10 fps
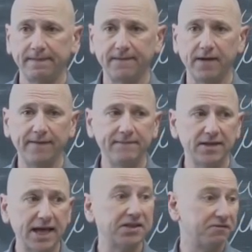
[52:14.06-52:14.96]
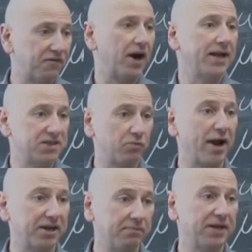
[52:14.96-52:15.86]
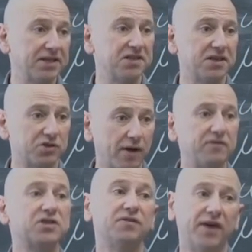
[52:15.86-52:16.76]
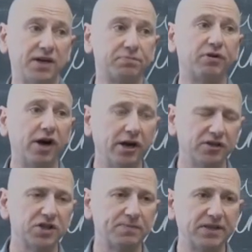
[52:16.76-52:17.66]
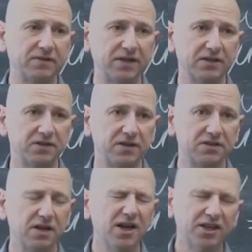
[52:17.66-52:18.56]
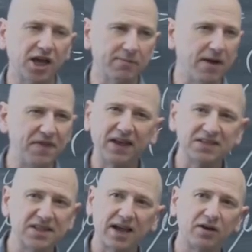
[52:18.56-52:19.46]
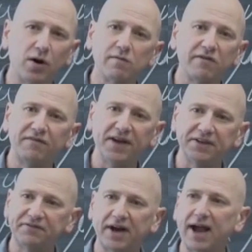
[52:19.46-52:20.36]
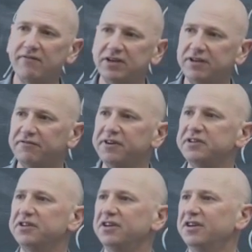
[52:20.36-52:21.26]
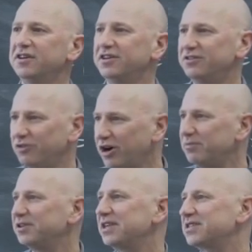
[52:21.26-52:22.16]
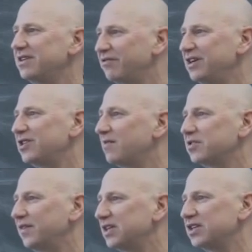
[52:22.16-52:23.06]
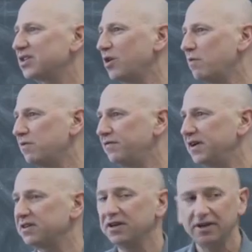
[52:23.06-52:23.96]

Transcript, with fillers: Okay? And that defines a random density. So I've just defined a prior on the space of densities. Now you might think, isn't that going to overfit if I have a different normal density for each observation is going to overfit.